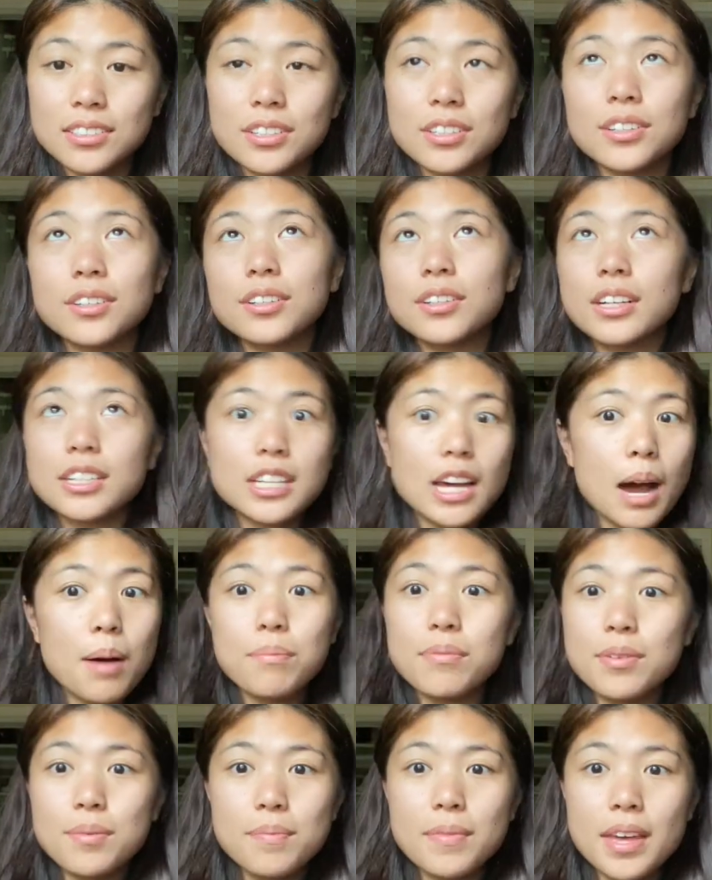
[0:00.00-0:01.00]
or a top
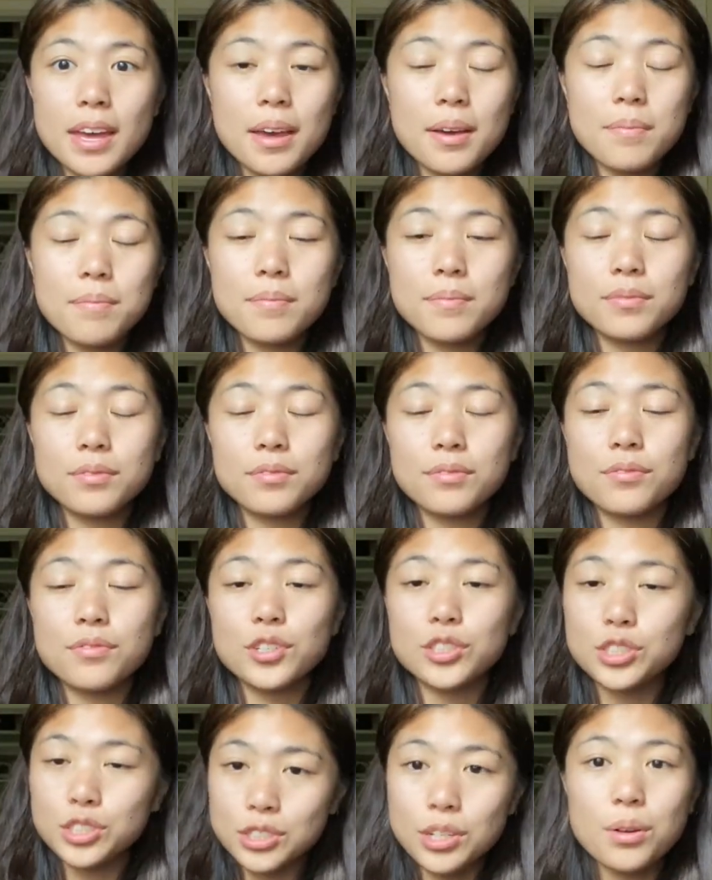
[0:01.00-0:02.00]
from them for
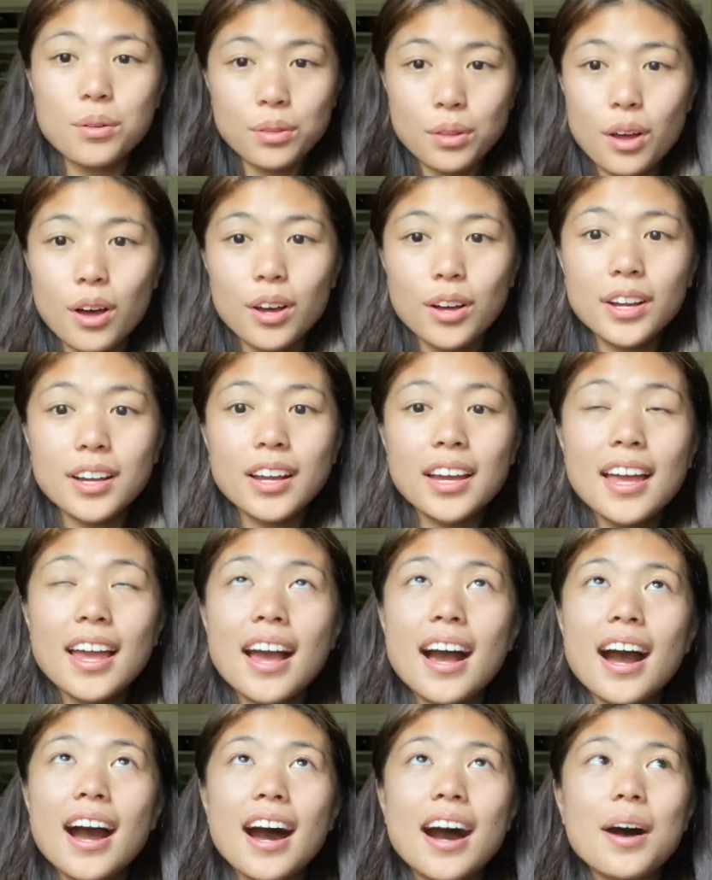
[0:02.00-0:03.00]
so long,
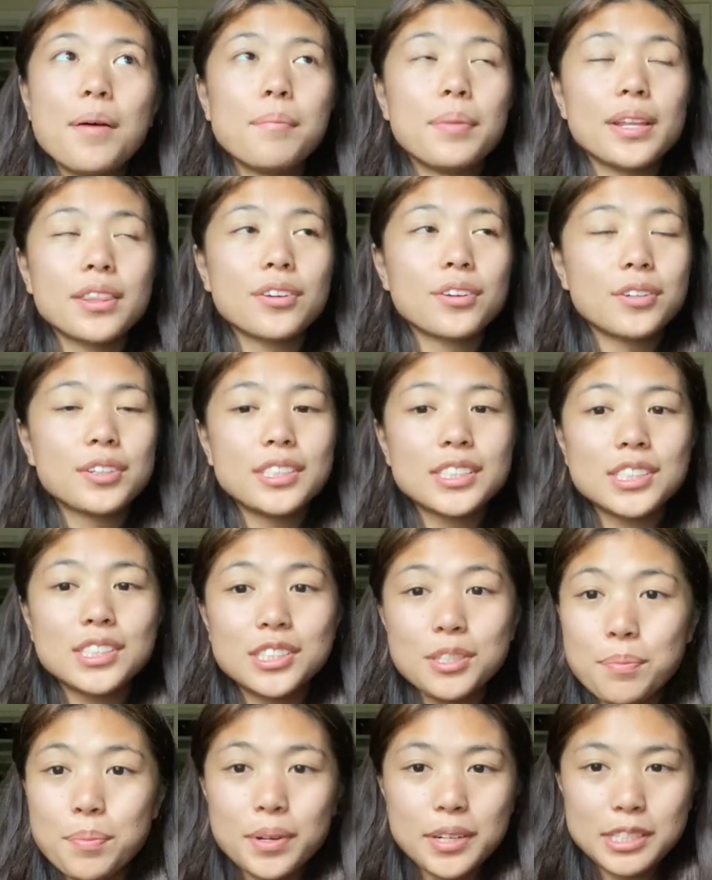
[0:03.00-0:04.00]
but they're always
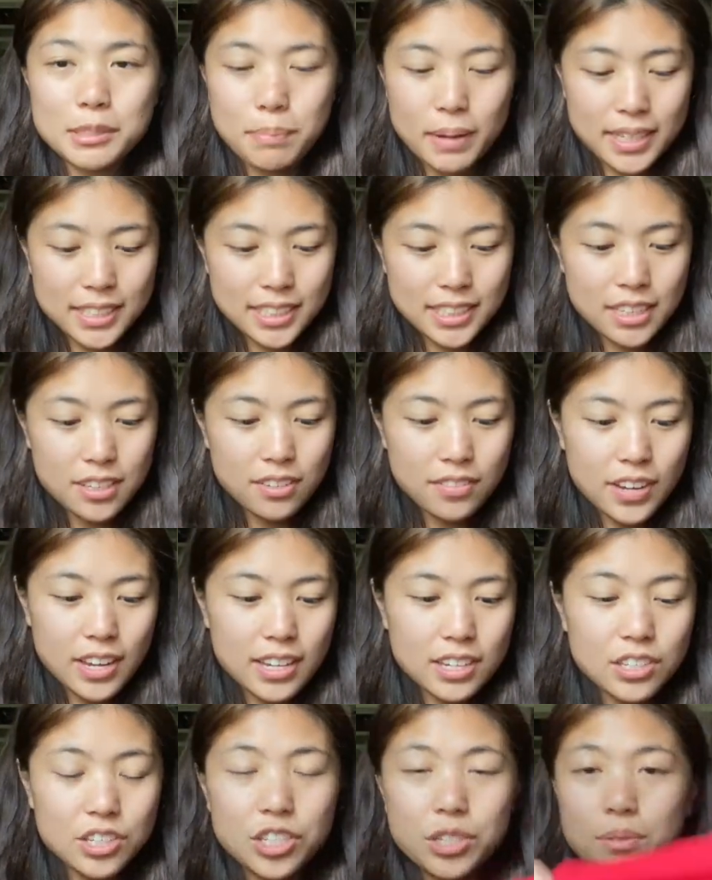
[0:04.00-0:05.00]
super expensive,
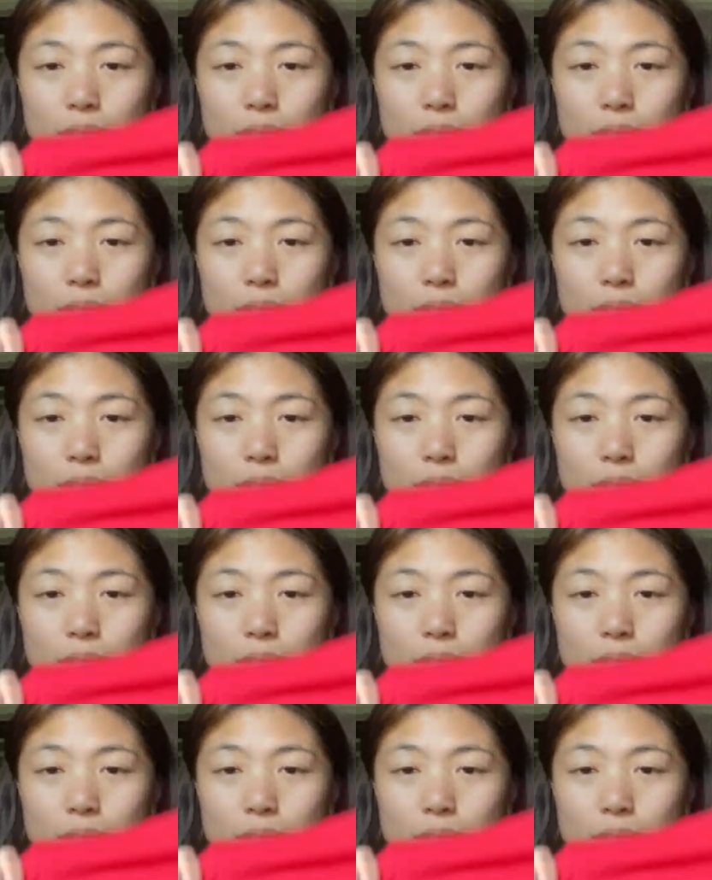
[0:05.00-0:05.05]
and she